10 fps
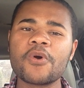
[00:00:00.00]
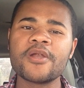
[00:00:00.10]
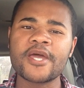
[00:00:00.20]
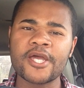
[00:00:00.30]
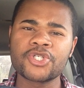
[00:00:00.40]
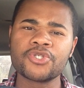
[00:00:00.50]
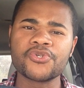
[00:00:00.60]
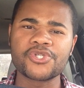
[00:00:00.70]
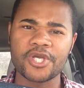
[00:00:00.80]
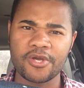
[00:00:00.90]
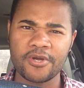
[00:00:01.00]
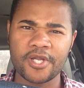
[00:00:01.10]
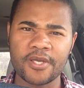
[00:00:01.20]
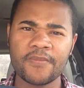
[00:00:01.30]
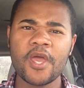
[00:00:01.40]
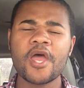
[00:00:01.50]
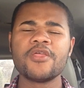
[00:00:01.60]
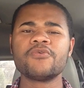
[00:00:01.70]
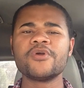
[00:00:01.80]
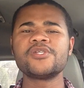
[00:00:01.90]
to our national security.
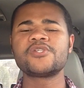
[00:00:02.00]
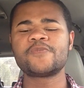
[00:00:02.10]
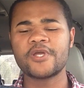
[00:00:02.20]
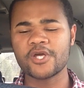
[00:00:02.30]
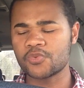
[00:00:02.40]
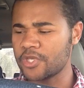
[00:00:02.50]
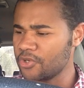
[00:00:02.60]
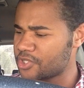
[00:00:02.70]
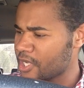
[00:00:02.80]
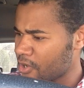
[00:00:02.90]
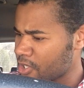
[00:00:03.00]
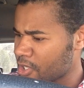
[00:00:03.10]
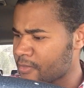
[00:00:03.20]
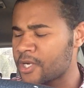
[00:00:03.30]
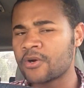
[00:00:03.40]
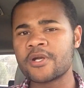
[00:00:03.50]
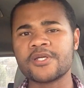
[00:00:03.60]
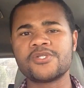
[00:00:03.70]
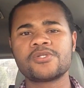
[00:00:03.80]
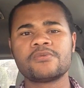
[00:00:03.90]
And the reason is because when you tell young
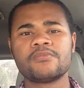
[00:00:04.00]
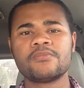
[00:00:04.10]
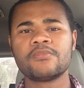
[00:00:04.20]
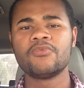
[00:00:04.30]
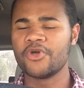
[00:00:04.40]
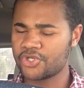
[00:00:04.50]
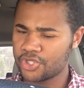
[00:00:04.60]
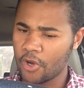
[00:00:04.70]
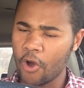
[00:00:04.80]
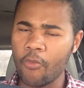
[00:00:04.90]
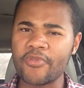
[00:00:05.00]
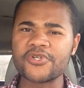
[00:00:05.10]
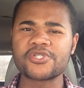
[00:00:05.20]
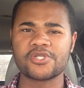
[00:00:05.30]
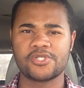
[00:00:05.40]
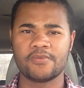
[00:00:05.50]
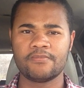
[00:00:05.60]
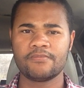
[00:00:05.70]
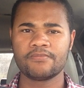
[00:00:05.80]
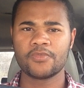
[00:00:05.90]
minorities there's no hope in the
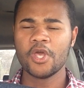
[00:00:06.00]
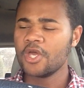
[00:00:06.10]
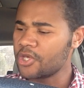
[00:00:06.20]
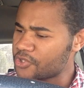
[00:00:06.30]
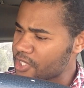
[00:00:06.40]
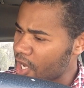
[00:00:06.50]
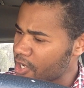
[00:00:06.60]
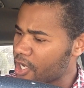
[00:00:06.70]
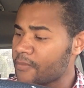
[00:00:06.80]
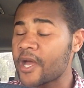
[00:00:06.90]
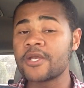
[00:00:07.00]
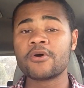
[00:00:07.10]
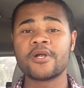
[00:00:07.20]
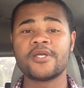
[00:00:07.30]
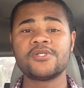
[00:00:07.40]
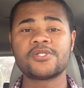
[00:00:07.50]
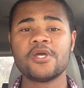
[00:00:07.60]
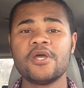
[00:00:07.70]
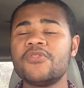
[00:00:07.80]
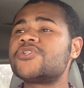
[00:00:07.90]
system, you tell young minorities
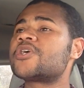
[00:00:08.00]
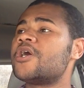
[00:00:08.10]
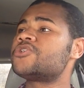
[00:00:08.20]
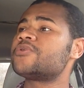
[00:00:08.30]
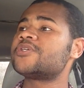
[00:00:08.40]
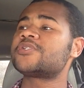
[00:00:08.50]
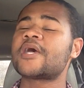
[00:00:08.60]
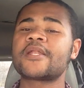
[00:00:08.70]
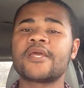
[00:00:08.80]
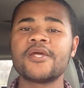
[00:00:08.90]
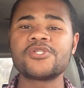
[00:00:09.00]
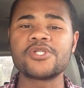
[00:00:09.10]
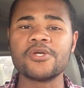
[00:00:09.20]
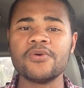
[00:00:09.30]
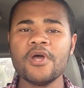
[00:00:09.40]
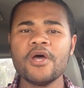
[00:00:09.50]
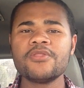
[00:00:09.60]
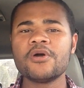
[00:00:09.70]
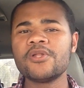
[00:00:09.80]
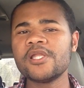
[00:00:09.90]
this country is stacked against you,
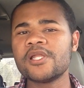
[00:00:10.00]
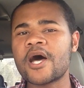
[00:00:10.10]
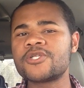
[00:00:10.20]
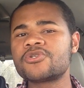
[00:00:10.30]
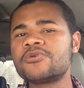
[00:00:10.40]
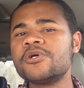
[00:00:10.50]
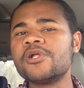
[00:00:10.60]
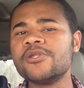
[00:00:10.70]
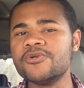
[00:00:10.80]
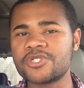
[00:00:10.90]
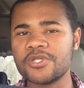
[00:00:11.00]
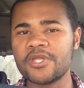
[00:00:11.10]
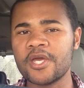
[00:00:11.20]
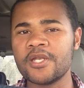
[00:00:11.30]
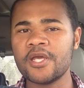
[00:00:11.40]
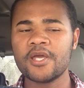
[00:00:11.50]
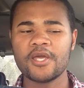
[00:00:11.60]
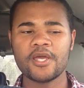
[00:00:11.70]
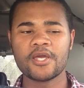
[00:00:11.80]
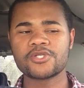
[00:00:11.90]
the only logical conclusion then
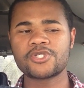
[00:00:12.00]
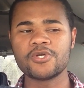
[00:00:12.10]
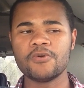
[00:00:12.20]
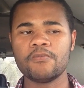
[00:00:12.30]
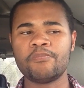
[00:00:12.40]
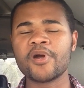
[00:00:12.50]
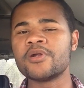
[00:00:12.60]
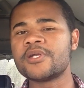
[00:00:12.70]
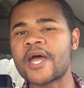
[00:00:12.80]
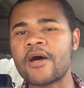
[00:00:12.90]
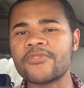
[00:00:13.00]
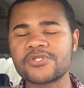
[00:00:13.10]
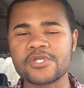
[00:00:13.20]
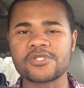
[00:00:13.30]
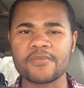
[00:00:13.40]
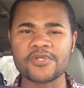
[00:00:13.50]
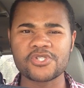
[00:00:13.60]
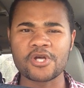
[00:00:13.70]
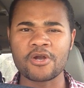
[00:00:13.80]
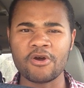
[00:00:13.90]
is to burn down the system and
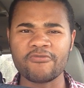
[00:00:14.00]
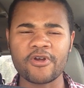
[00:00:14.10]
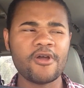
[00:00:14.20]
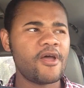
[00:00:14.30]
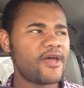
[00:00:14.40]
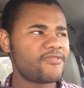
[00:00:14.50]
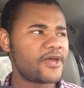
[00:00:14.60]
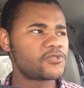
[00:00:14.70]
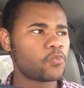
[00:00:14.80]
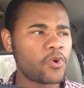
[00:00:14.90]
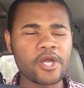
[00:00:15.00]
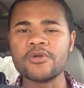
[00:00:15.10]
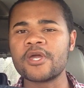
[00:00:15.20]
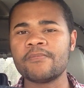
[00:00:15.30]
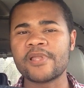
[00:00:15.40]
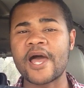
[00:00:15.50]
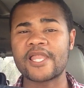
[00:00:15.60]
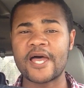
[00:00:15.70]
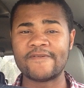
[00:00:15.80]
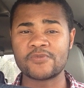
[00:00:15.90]
start over. And that's where you get
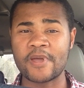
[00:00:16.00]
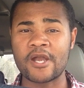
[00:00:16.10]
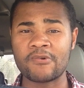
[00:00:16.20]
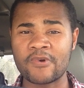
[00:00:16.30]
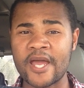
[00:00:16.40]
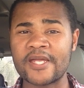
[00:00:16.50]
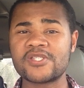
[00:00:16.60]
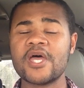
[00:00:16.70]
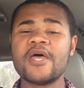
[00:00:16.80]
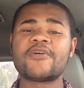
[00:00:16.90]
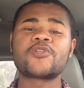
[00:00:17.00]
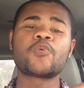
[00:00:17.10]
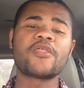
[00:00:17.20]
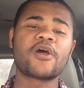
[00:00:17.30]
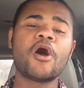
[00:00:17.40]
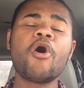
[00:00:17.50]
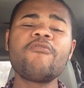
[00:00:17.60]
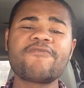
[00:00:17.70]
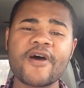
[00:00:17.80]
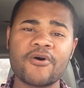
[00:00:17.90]
Black Lives Matter riots. That's why the
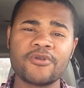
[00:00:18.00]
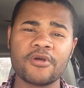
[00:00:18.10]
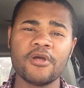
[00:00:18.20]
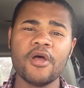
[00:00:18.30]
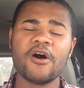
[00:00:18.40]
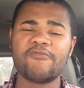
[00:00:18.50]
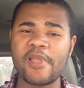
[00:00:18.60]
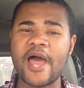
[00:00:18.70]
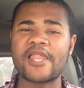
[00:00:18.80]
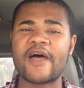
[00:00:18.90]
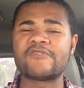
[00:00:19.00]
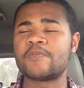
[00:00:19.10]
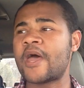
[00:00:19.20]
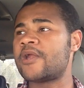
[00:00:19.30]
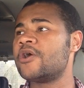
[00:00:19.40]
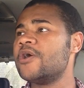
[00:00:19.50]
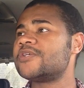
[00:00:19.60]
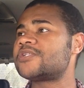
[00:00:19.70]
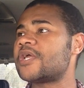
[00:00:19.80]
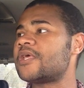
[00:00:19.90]
co-founder of Black Lives Matter
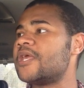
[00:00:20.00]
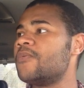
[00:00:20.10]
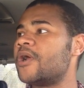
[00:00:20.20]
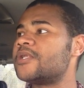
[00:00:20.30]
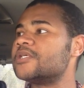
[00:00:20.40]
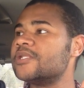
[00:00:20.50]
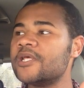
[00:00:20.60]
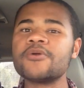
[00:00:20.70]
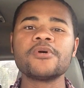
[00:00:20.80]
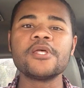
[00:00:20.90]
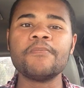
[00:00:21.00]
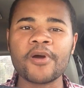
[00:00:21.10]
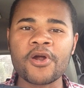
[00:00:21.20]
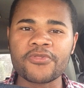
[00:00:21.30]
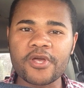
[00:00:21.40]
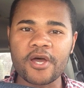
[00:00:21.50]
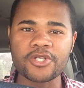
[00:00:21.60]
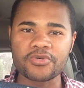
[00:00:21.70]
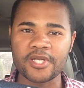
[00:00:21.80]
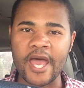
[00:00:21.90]
said that he wanted to literally burn the
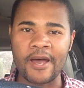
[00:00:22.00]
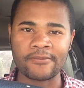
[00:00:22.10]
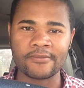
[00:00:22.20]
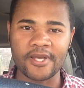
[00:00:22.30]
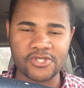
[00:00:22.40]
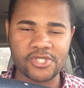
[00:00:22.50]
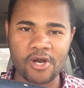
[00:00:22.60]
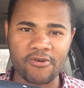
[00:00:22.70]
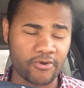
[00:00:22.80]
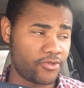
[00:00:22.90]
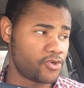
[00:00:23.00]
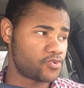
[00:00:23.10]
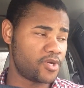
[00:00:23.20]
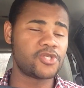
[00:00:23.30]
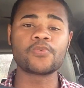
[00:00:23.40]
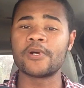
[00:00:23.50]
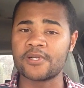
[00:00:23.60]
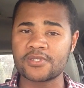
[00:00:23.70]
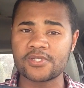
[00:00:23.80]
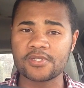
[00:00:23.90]
country down and start over. Those were his
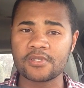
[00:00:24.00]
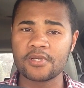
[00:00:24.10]
words.